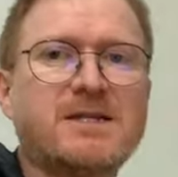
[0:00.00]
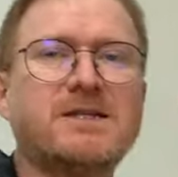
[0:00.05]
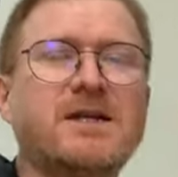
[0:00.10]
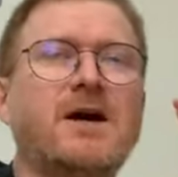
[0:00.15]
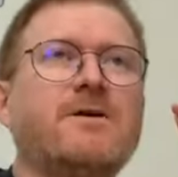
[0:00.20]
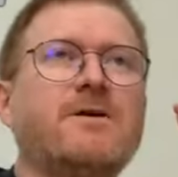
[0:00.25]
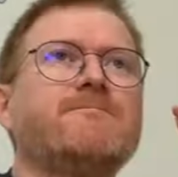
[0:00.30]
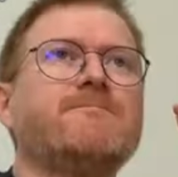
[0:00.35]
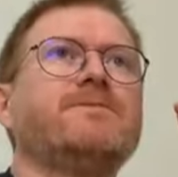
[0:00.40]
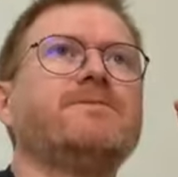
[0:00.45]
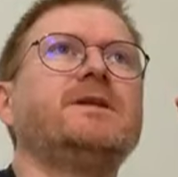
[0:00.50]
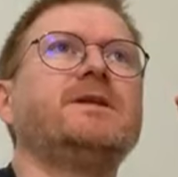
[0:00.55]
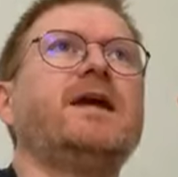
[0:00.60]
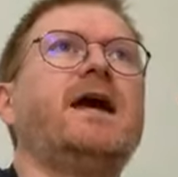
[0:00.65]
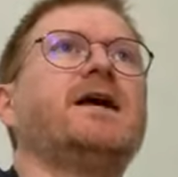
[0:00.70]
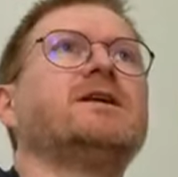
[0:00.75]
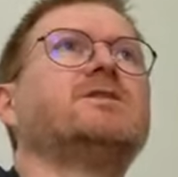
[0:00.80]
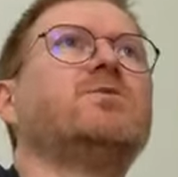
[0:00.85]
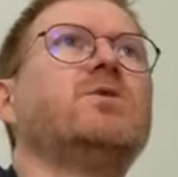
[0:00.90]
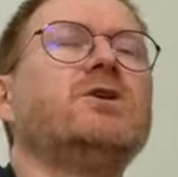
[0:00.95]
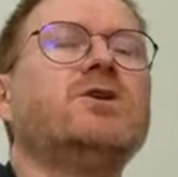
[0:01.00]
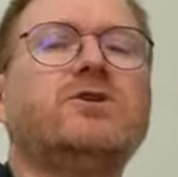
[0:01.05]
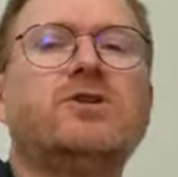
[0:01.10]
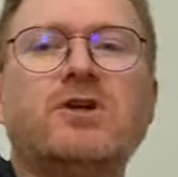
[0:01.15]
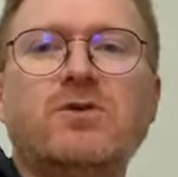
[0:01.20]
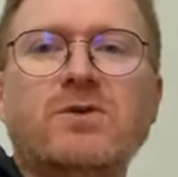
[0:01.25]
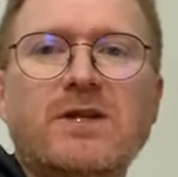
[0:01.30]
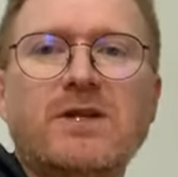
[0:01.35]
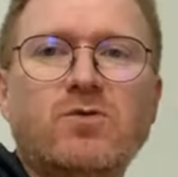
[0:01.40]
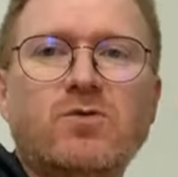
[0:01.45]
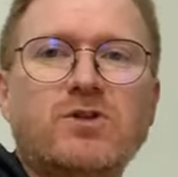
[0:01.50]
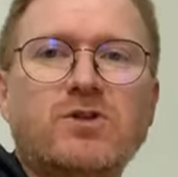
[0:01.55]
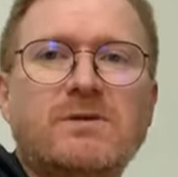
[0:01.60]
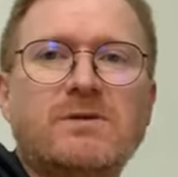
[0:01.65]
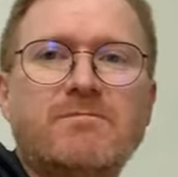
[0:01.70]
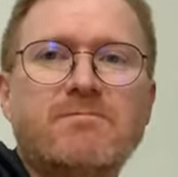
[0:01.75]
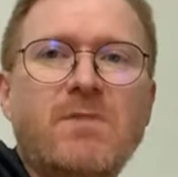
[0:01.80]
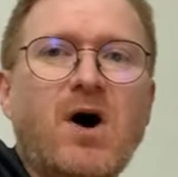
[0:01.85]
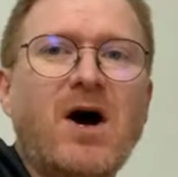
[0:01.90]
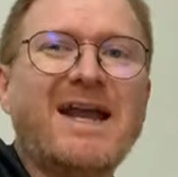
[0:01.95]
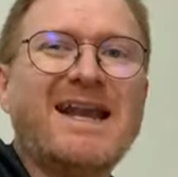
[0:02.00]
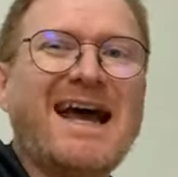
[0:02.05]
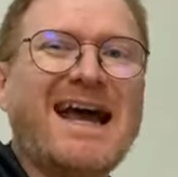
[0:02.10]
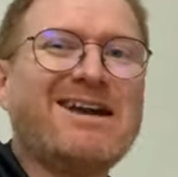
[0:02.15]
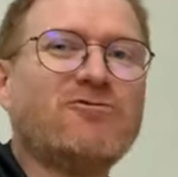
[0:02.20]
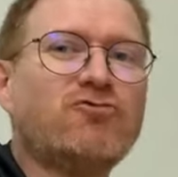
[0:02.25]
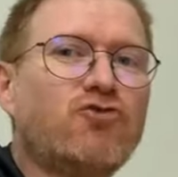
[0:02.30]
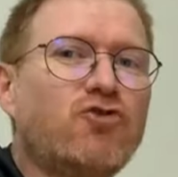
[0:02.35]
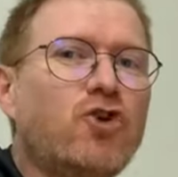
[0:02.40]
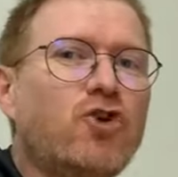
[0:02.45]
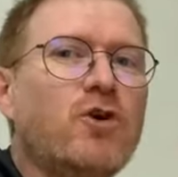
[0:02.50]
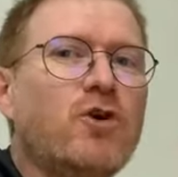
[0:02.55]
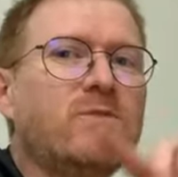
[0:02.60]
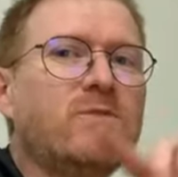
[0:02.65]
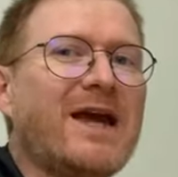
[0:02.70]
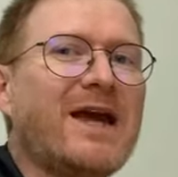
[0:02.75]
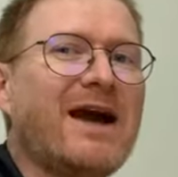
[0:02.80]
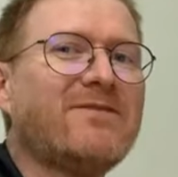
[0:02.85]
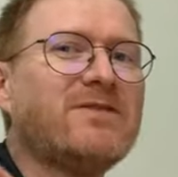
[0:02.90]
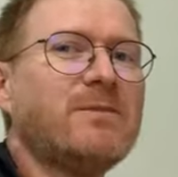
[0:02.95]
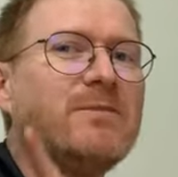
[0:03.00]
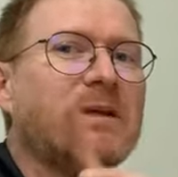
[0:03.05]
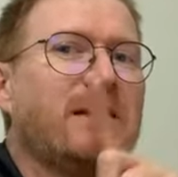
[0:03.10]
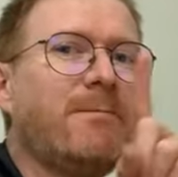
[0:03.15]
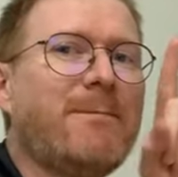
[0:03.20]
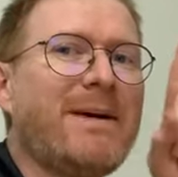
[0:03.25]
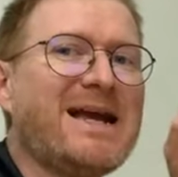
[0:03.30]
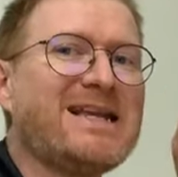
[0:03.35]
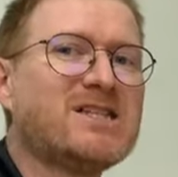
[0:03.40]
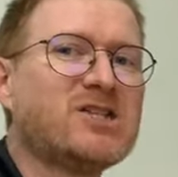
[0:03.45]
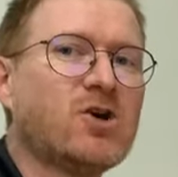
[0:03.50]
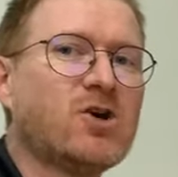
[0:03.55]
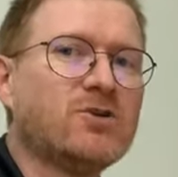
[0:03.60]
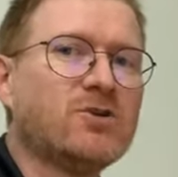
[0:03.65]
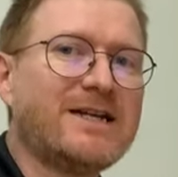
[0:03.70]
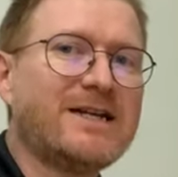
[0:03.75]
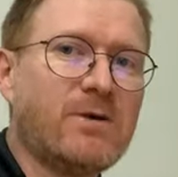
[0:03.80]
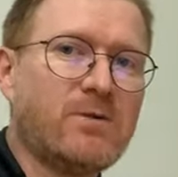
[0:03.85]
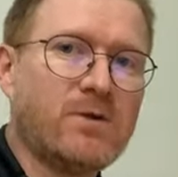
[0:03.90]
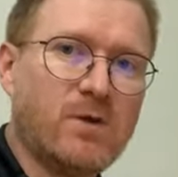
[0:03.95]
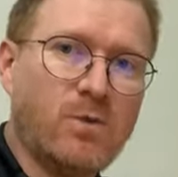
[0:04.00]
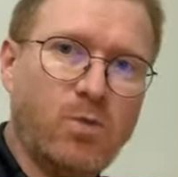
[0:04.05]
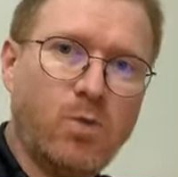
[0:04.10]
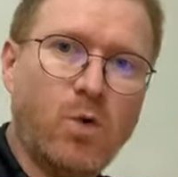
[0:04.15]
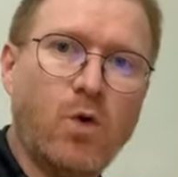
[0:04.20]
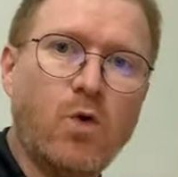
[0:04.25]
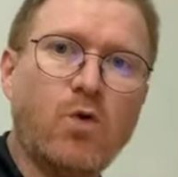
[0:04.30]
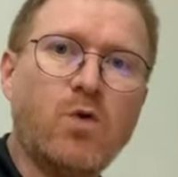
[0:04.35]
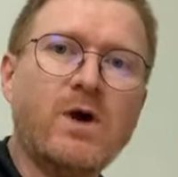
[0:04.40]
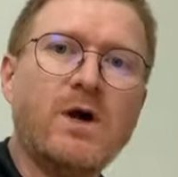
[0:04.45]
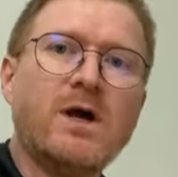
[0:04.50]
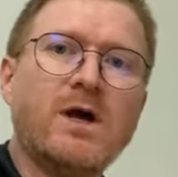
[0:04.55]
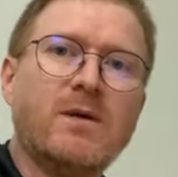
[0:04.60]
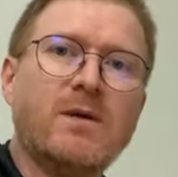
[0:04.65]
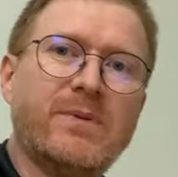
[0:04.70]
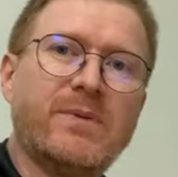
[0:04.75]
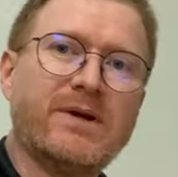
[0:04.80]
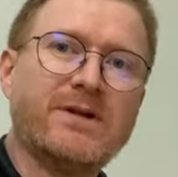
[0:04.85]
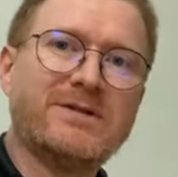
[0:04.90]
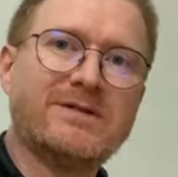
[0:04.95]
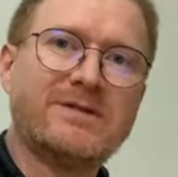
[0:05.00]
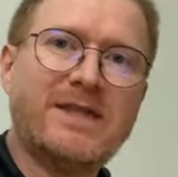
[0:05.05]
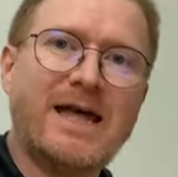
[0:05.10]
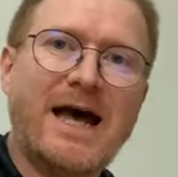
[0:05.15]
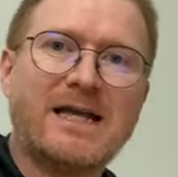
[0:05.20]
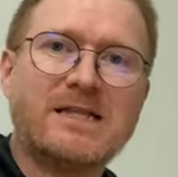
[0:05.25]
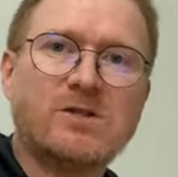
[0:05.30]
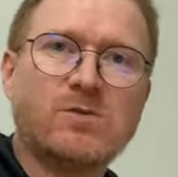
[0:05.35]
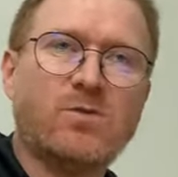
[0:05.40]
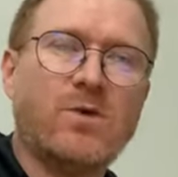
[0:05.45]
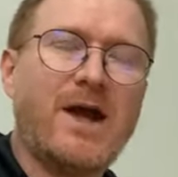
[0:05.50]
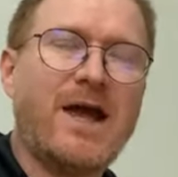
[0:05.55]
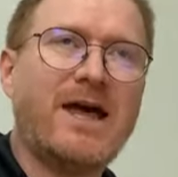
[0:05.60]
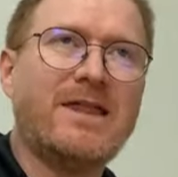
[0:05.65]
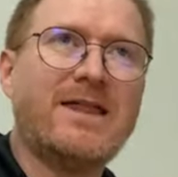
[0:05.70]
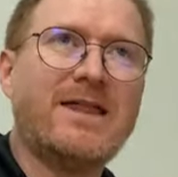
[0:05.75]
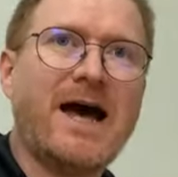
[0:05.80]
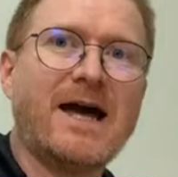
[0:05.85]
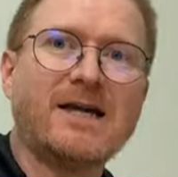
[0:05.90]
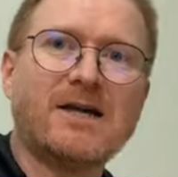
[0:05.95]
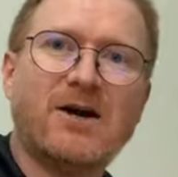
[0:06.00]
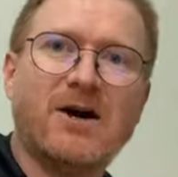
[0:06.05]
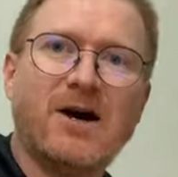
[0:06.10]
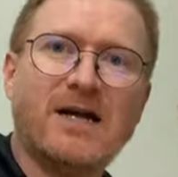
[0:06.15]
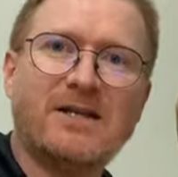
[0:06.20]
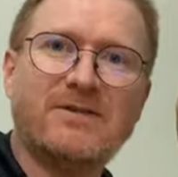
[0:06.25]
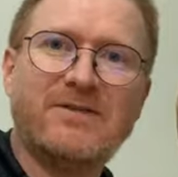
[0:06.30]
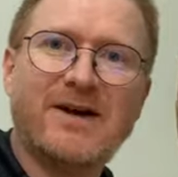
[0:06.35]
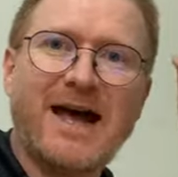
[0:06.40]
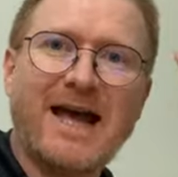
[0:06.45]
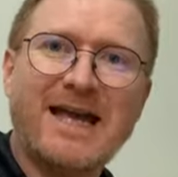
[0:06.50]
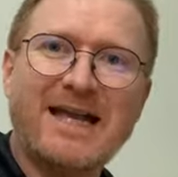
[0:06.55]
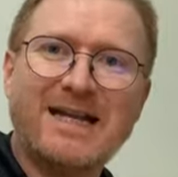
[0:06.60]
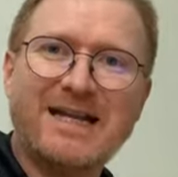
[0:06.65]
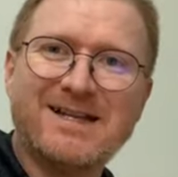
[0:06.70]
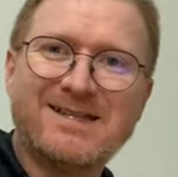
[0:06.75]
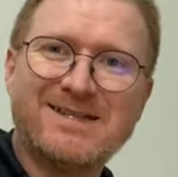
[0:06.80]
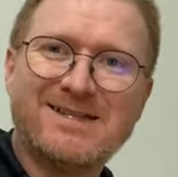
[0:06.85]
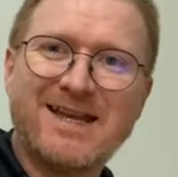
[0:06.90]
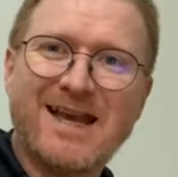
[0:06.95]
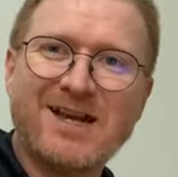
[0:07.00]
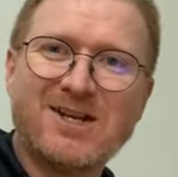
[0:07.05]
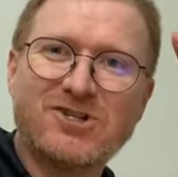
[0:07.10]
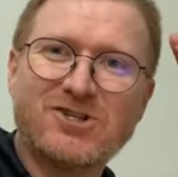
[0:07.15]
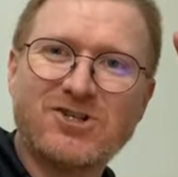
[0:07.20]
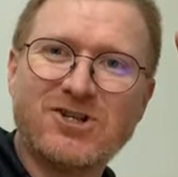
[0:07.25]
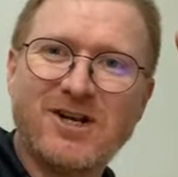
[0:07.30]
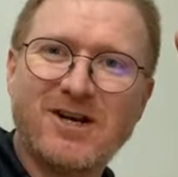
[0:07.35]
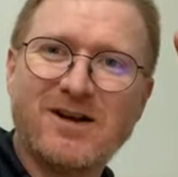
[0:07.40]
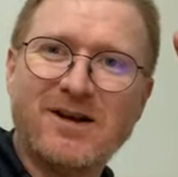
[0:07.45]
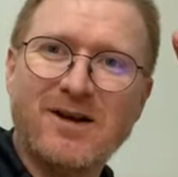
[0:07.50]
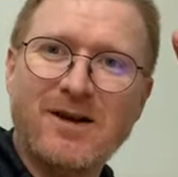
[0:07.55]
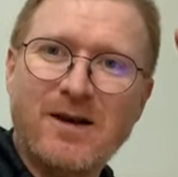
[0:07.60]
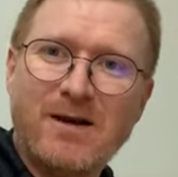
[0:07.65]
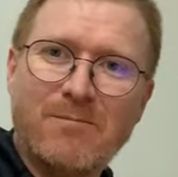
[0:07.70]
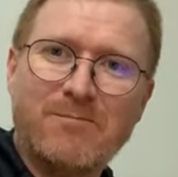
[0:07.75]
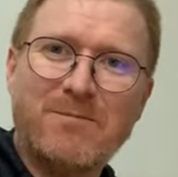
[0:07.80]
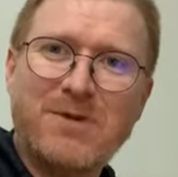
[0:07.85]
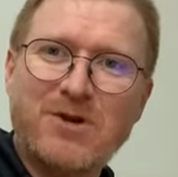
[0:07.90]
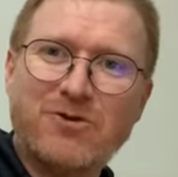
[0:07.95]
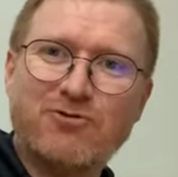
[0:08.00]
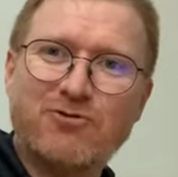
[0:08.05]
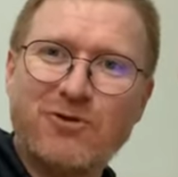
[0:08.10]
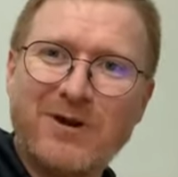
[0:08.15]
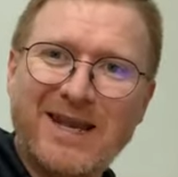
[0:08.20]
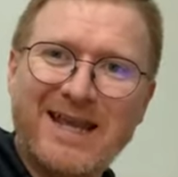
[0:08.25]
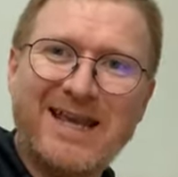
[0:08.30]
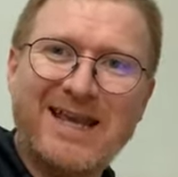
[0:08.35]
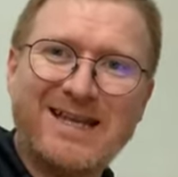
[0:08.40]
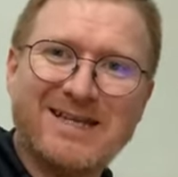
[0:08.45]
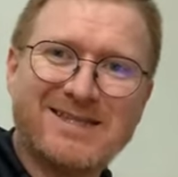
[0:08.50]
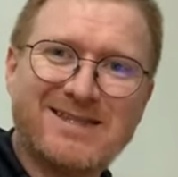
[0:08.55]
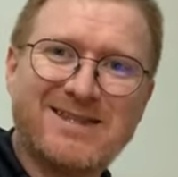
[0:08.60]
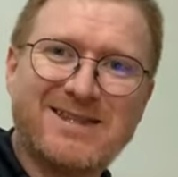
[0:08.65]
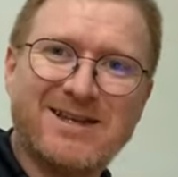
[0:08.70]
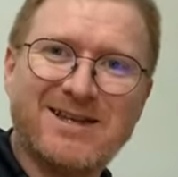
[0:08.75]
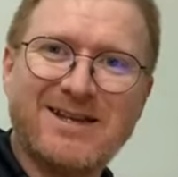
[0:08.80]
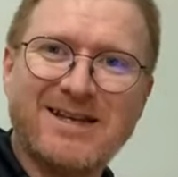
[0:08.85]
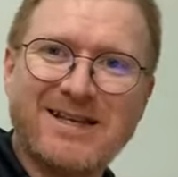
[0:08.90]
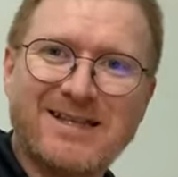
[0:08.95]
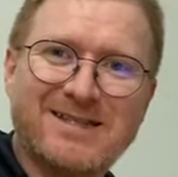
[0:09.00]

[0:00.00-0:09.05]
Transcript: Okay, so yeah, so what you do, in order to mine a room, you have to be in base contact with the wall, because that's where that kind of alien texture mineral is.